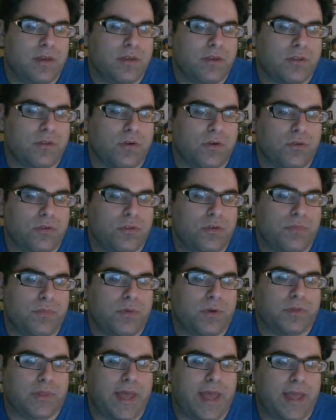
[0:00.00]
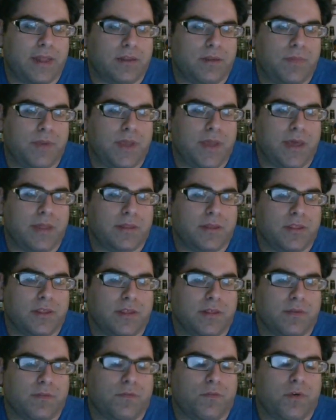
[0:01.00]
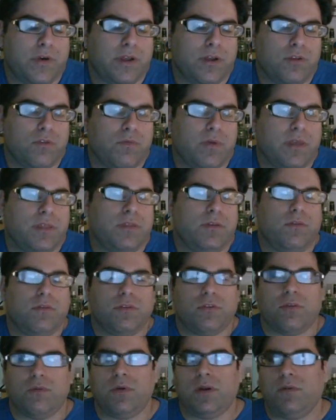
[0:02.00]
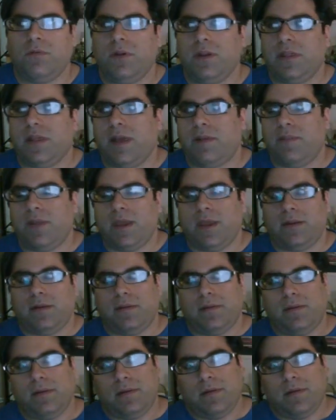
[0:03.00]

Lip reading: So super glad to be on this voyage with you." So what does that mean?